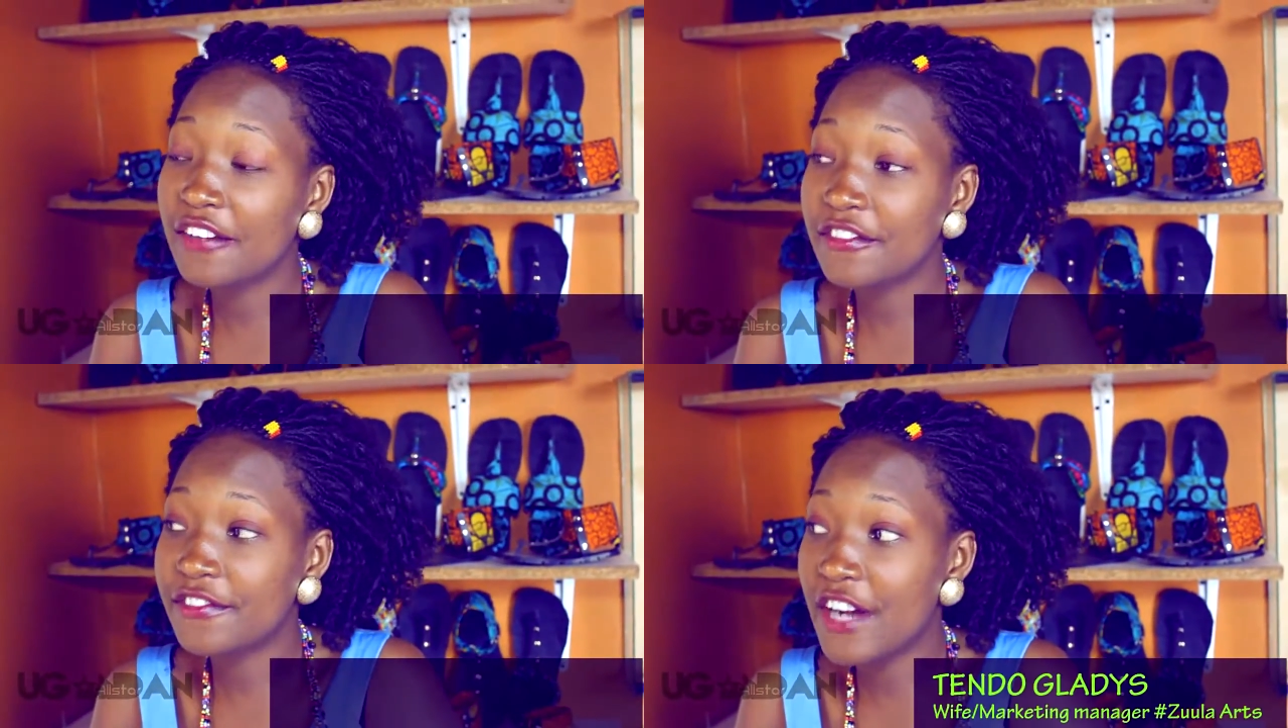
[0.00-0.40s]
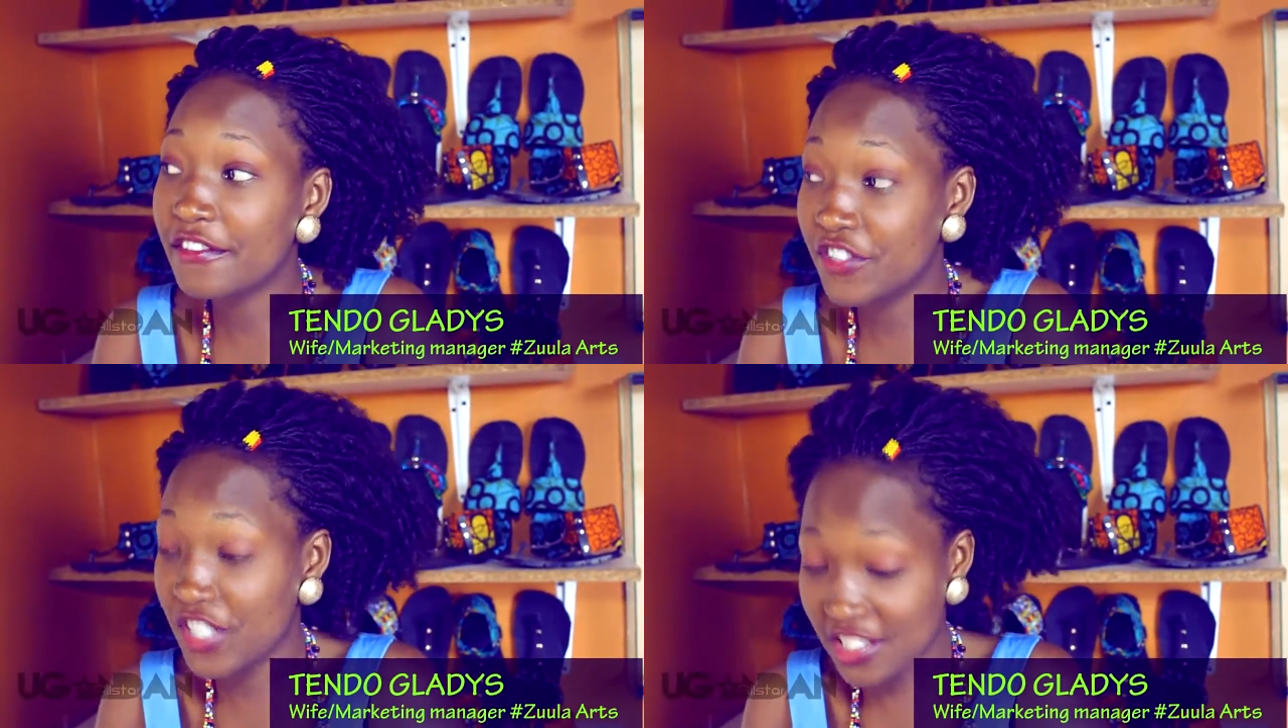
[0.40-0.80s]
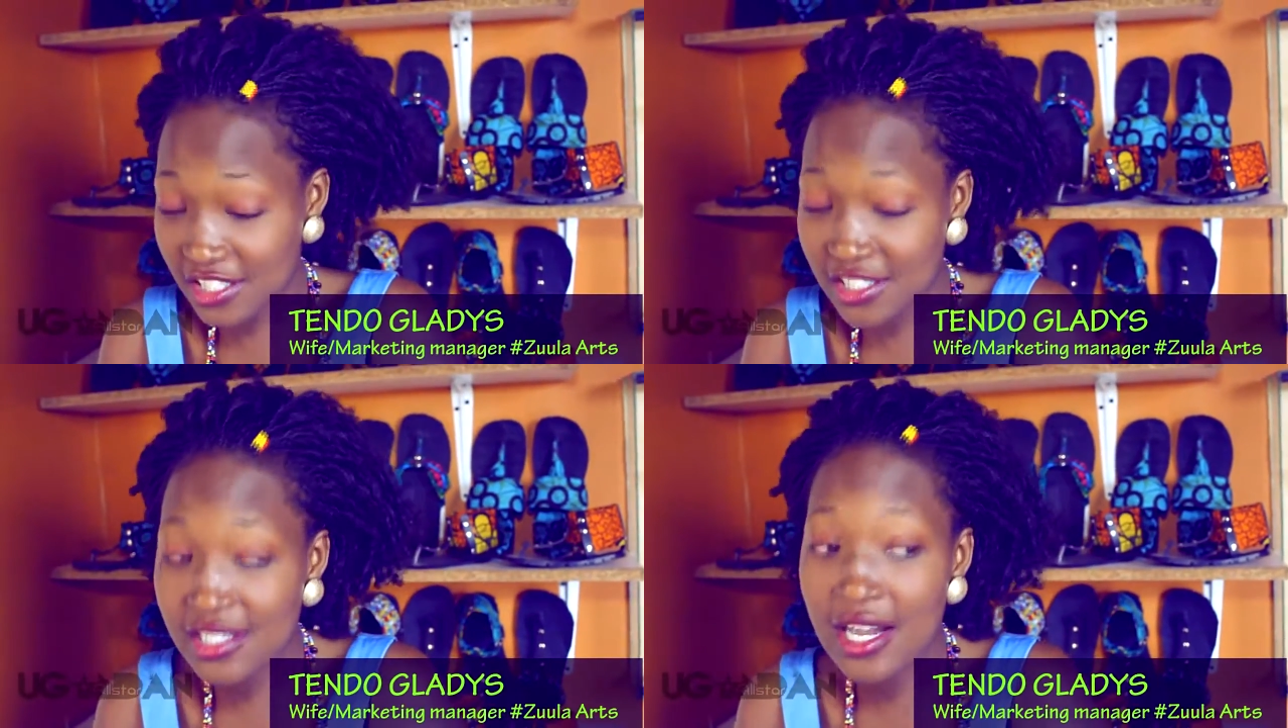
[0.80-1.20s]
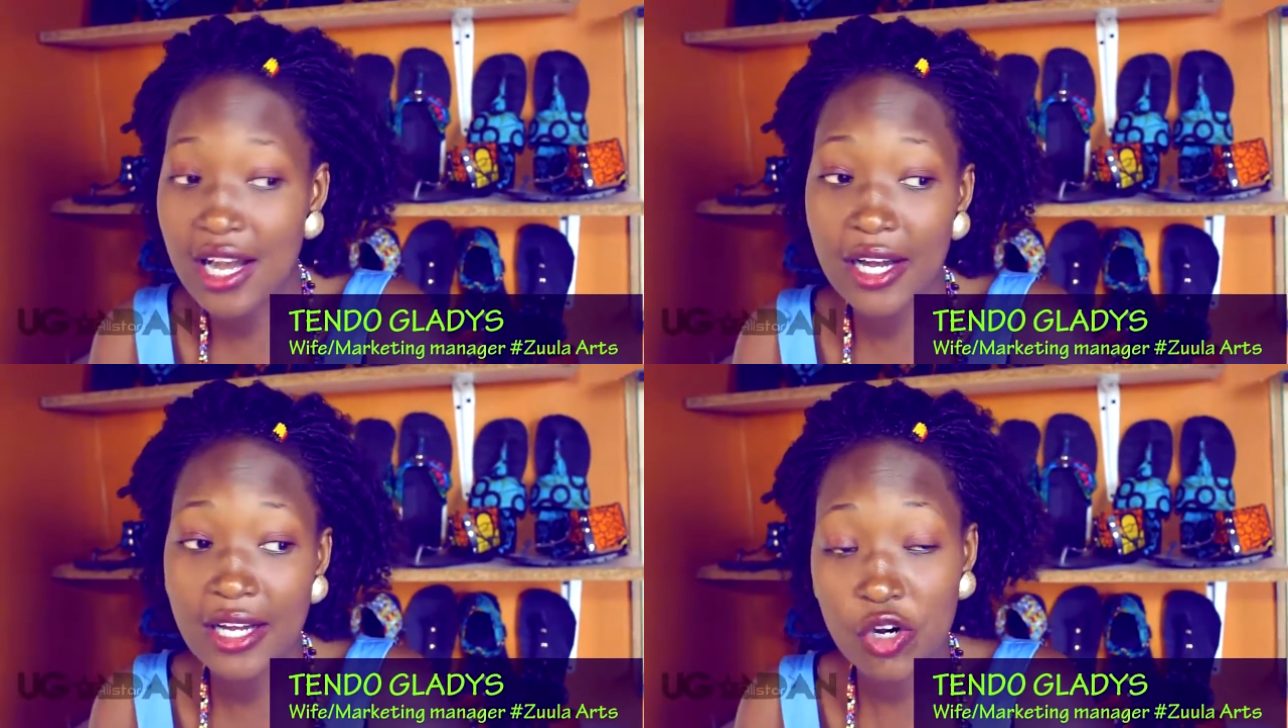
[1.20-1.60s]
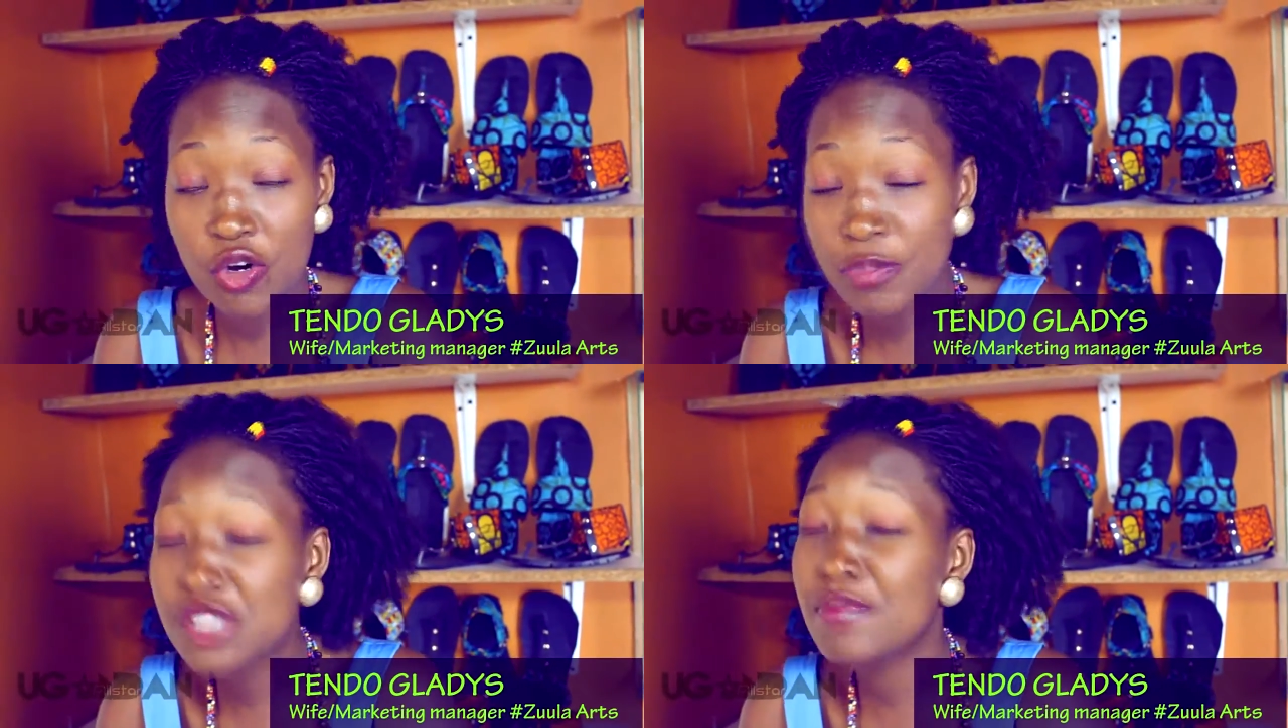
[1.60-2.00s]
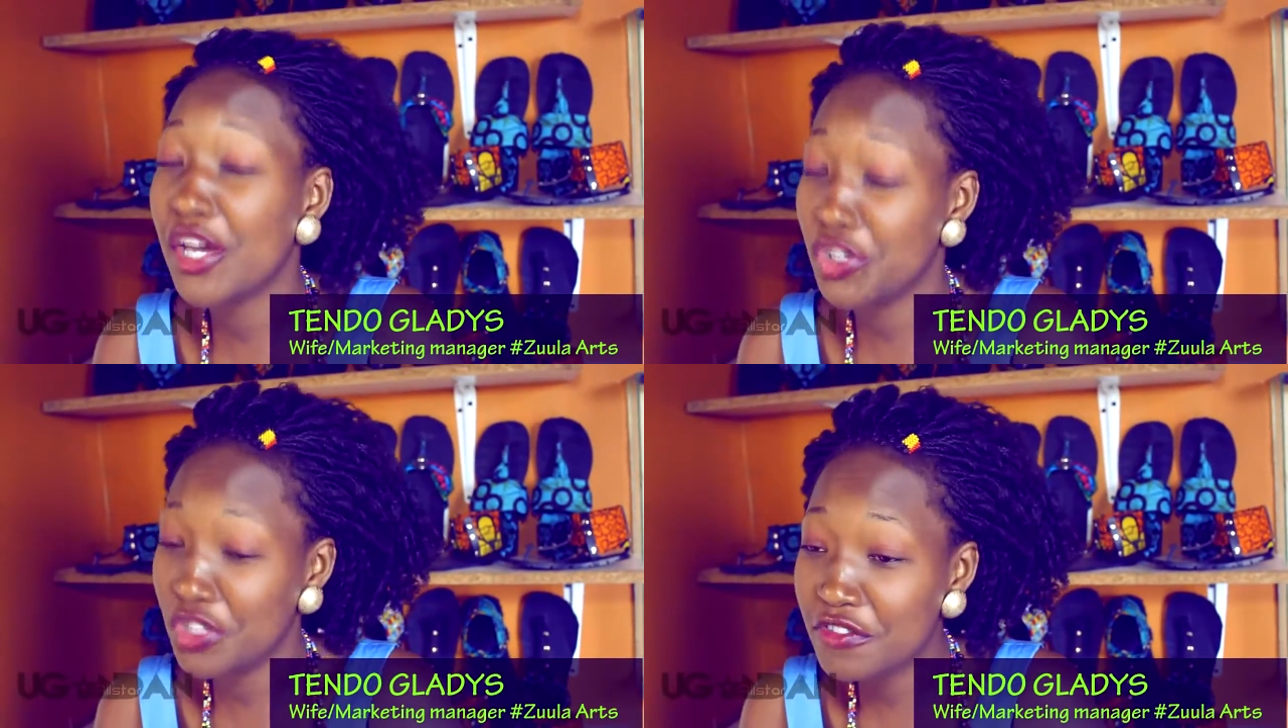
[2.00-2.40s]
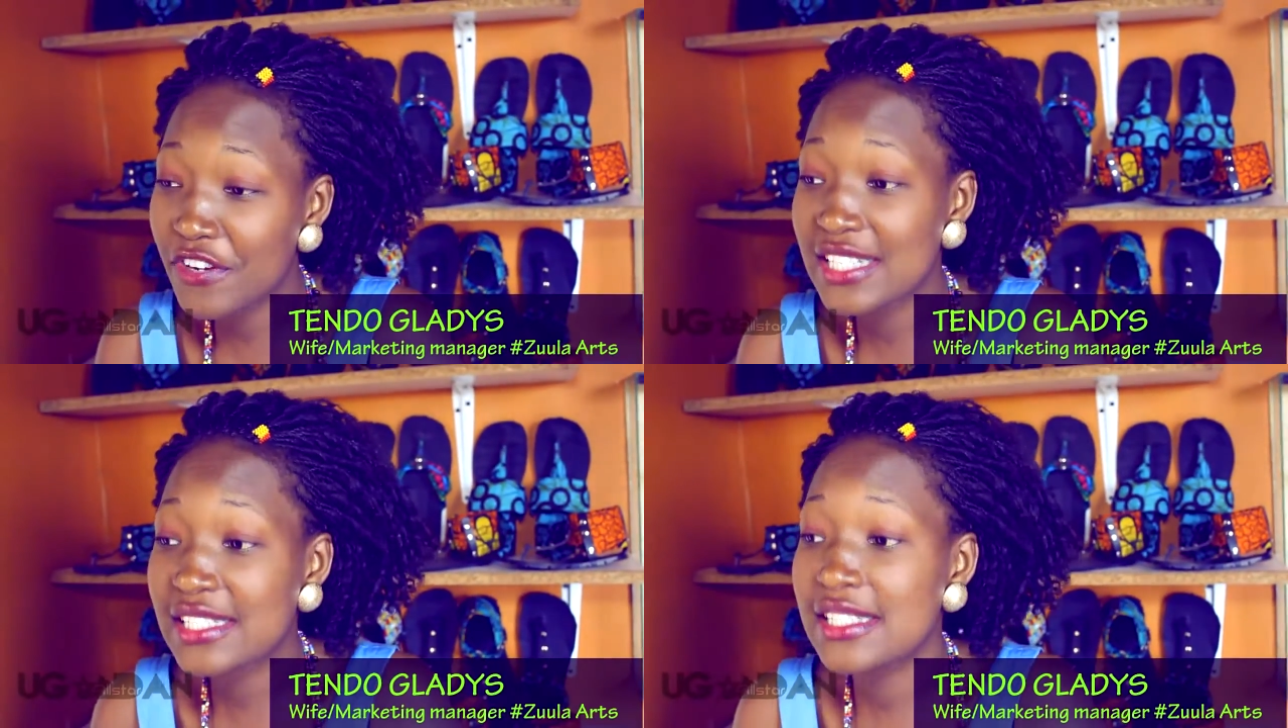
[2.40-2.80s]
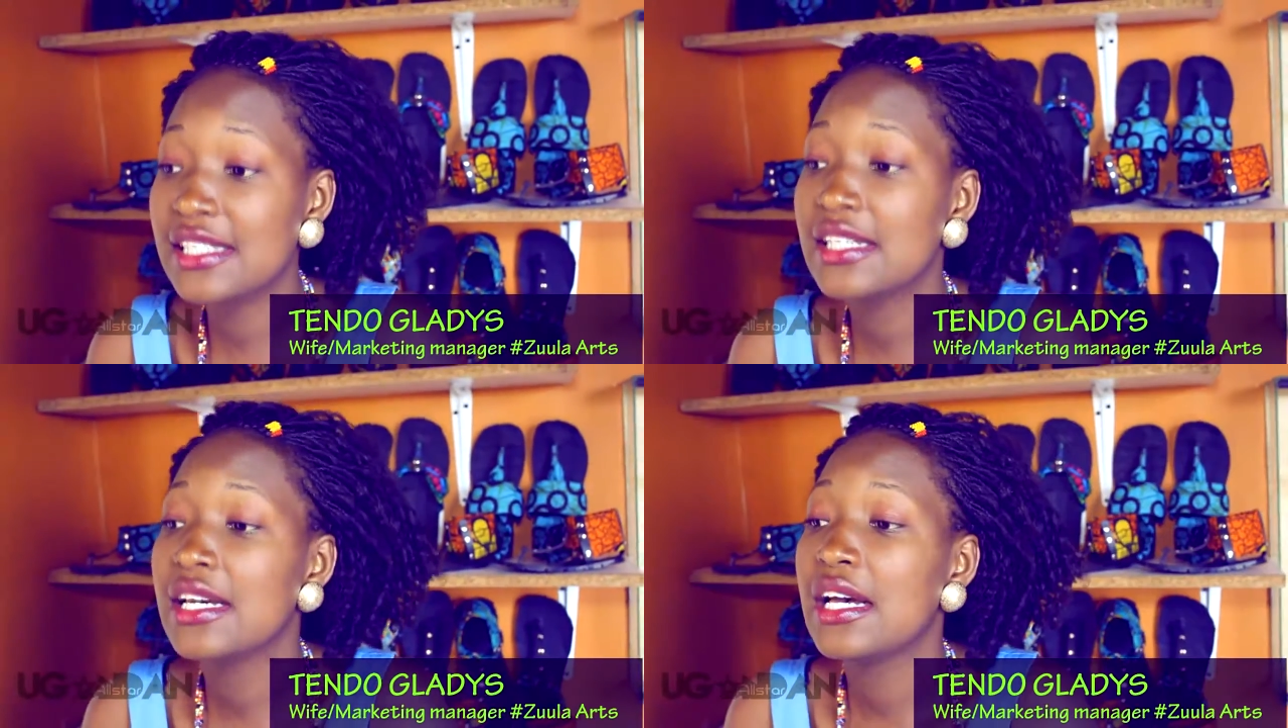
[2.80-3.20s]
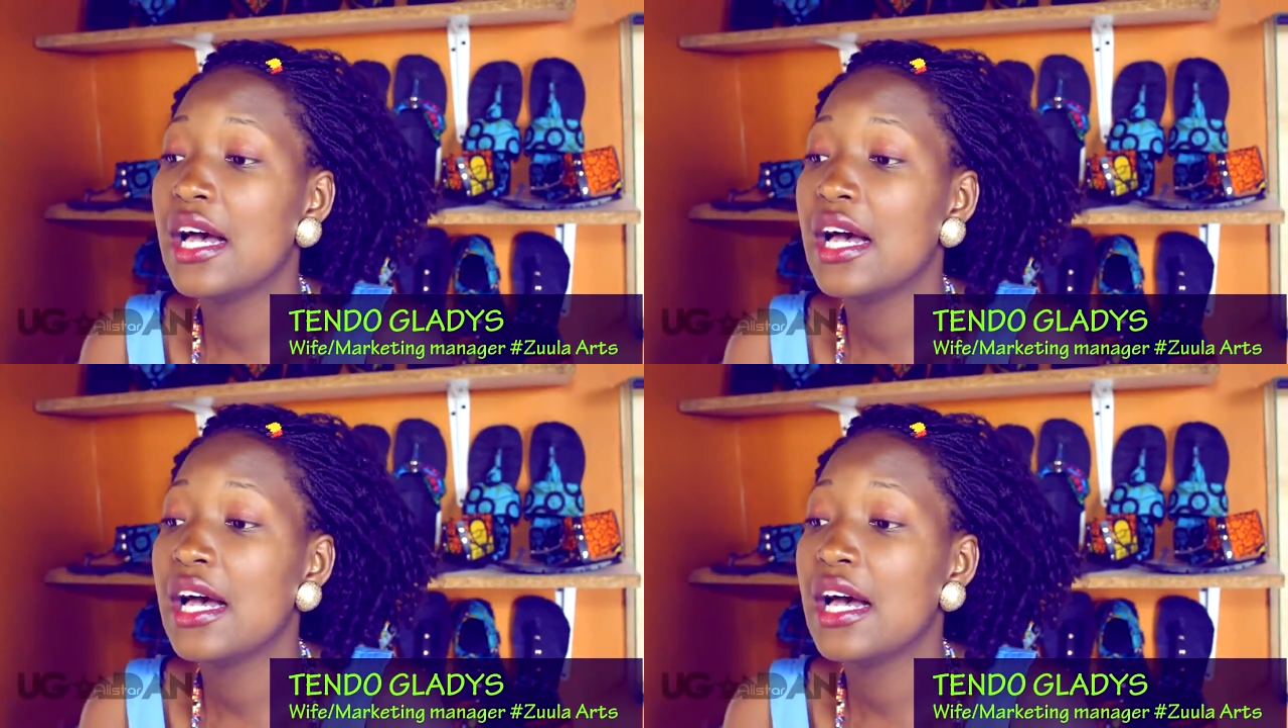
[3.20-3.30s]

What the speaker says: I've just accomplished my university.